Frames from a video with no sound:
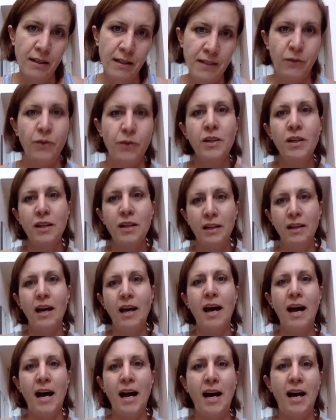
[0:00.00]
So
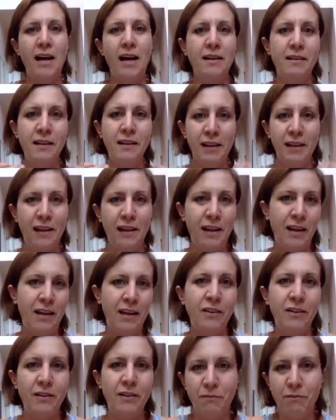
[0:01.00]

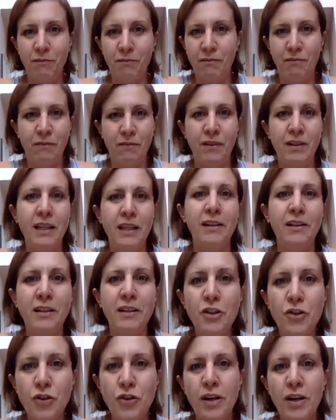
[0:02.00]
the
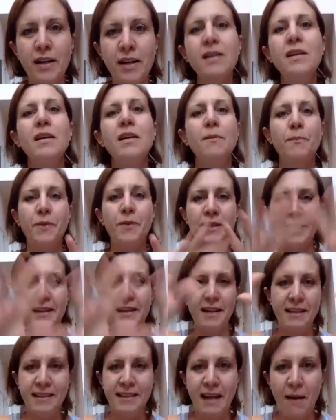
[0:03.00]
teacher
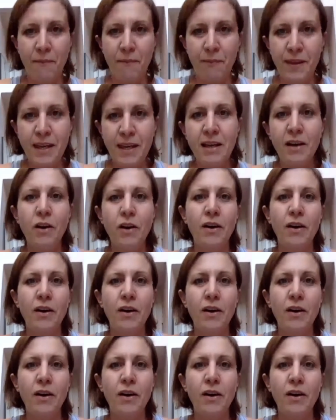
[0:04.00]
presents something,